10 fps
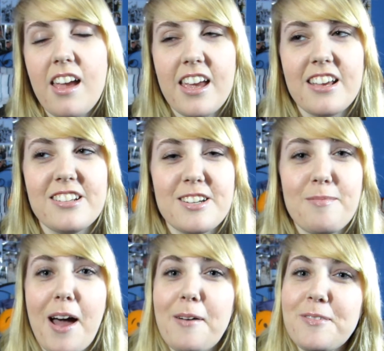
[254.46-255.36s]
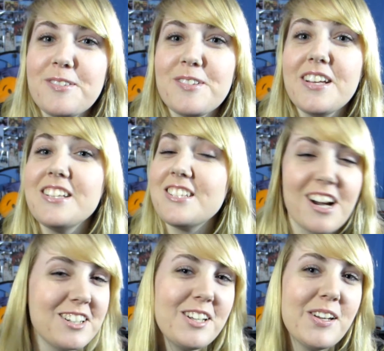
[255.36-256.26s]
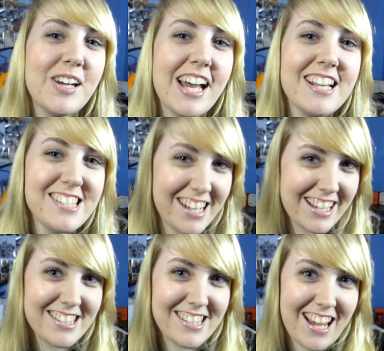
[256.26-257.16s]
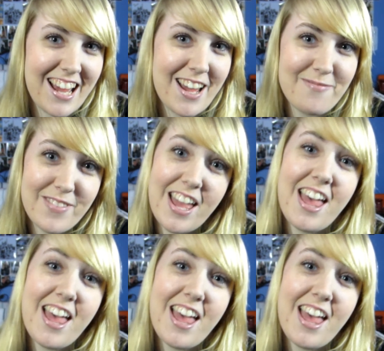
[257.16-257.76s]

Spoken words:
And I will talk to you guys next time.